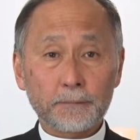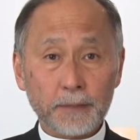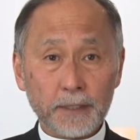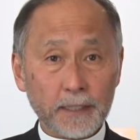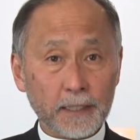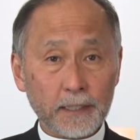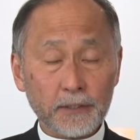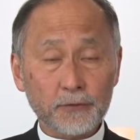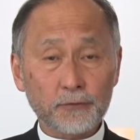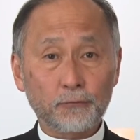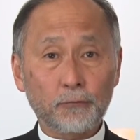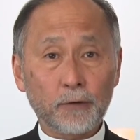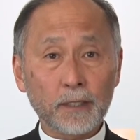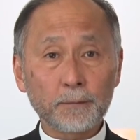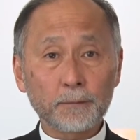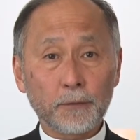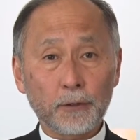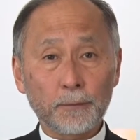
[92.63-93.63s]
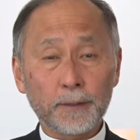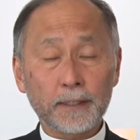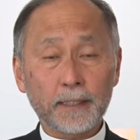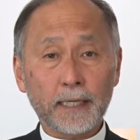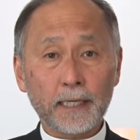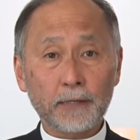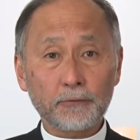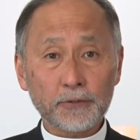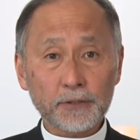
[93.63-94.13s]
because one moment
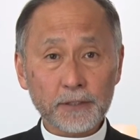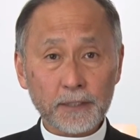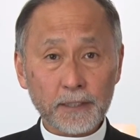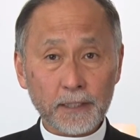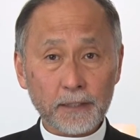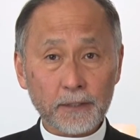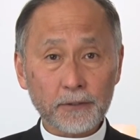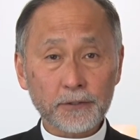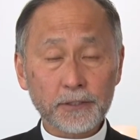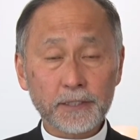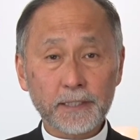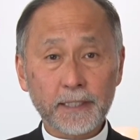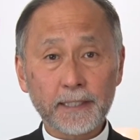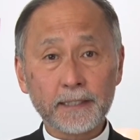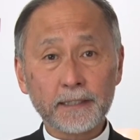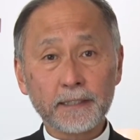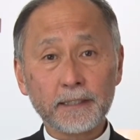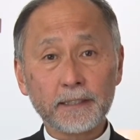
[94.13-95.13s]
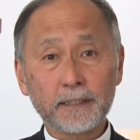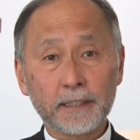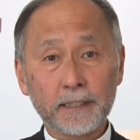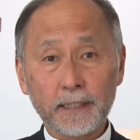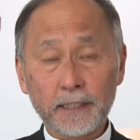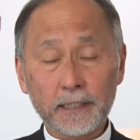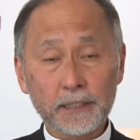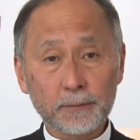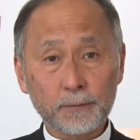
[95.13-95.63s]
I was there standing, the
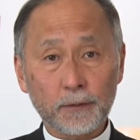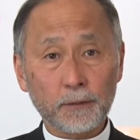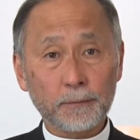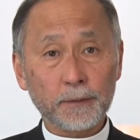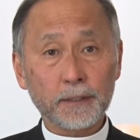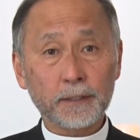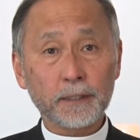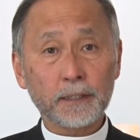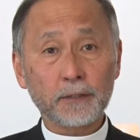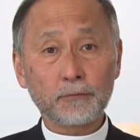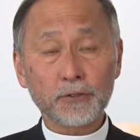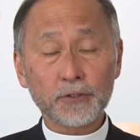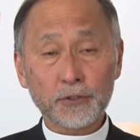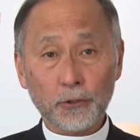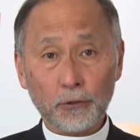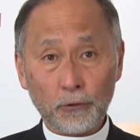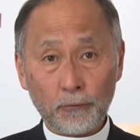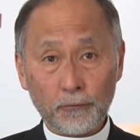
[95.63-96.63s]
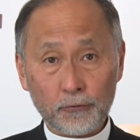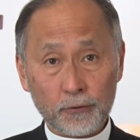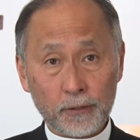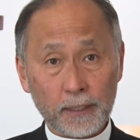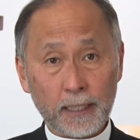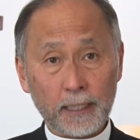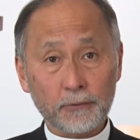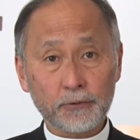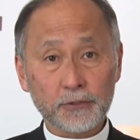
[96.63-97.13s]
next moment it was over
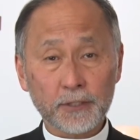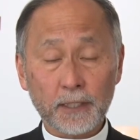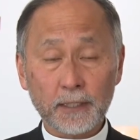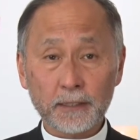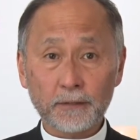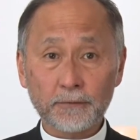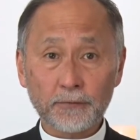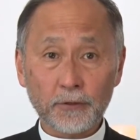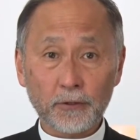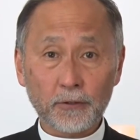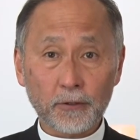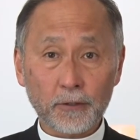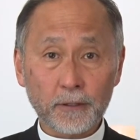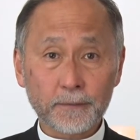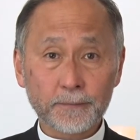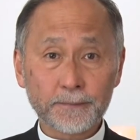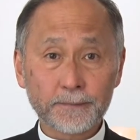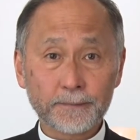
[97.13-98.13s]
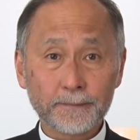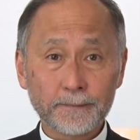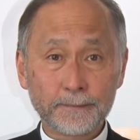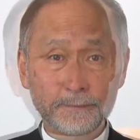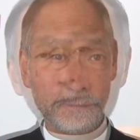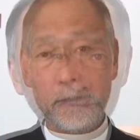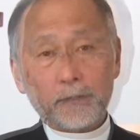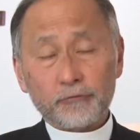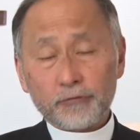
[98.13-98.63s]
and I was on the floor.
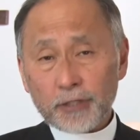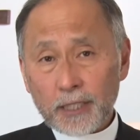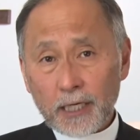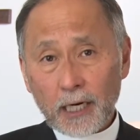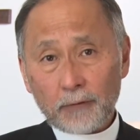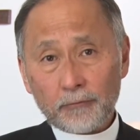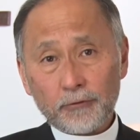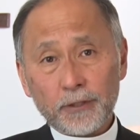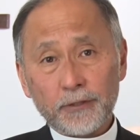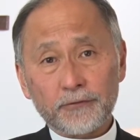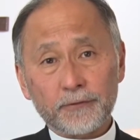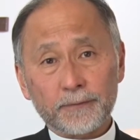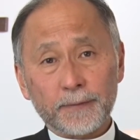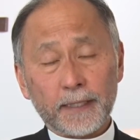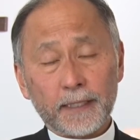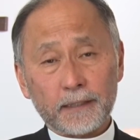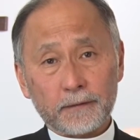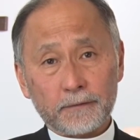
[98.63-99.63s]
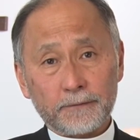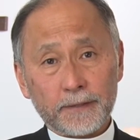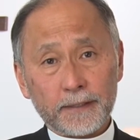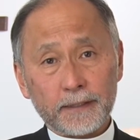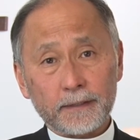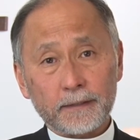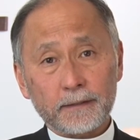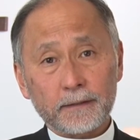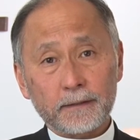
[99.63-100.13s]
The recovery from that
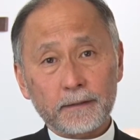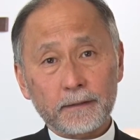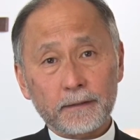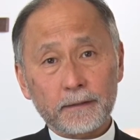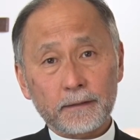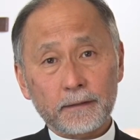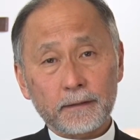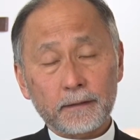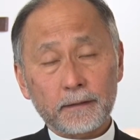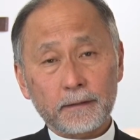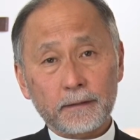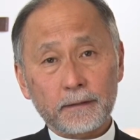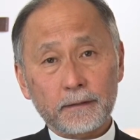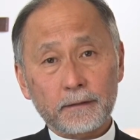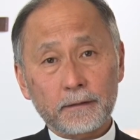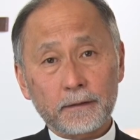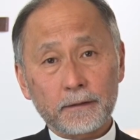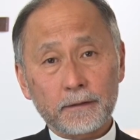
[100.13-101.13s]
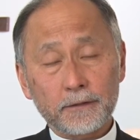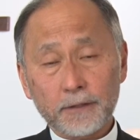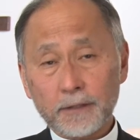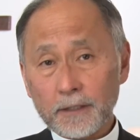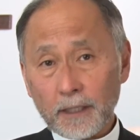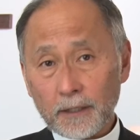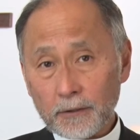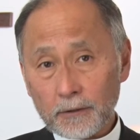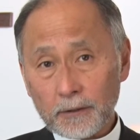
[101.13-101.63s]
event
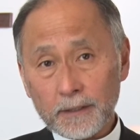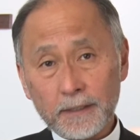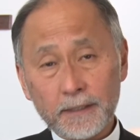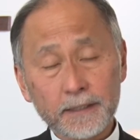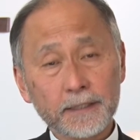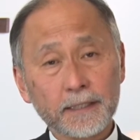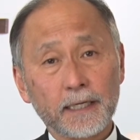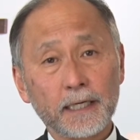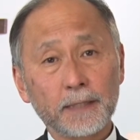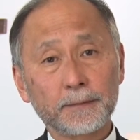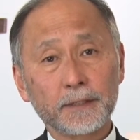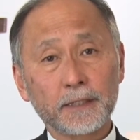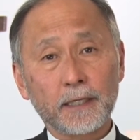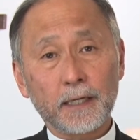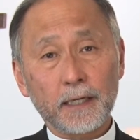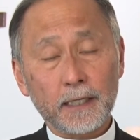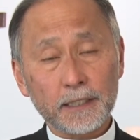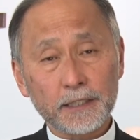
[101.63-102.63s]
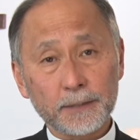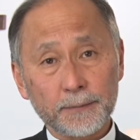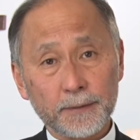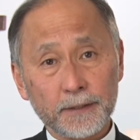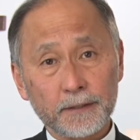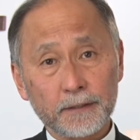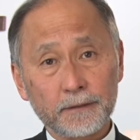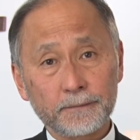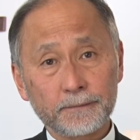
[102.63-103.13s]
took not only the time in the
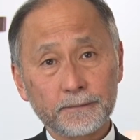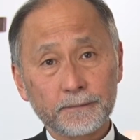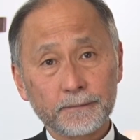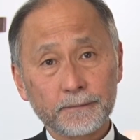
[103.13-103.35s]
hospital,